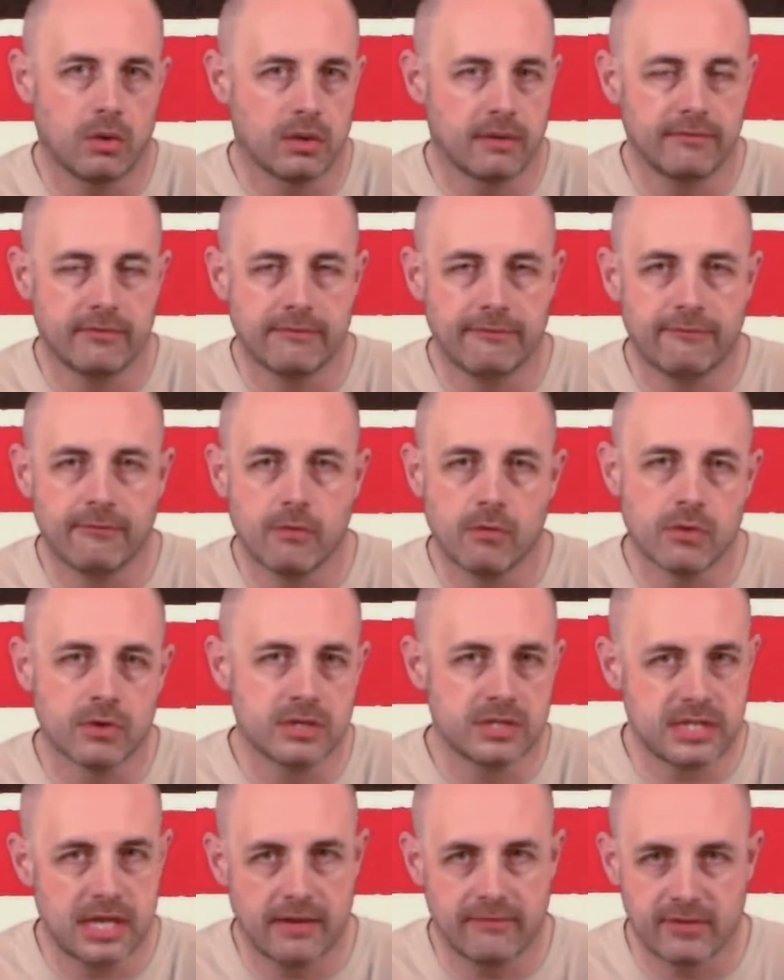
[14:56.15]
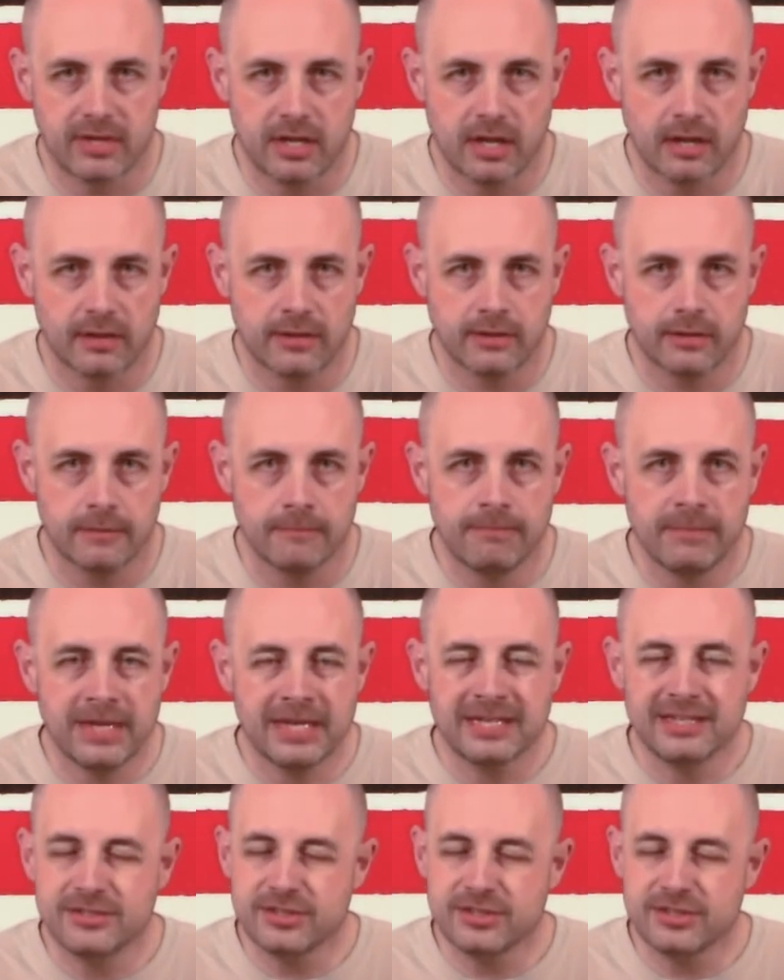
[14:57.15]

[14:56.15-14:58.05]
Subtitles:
all of the 4s have another,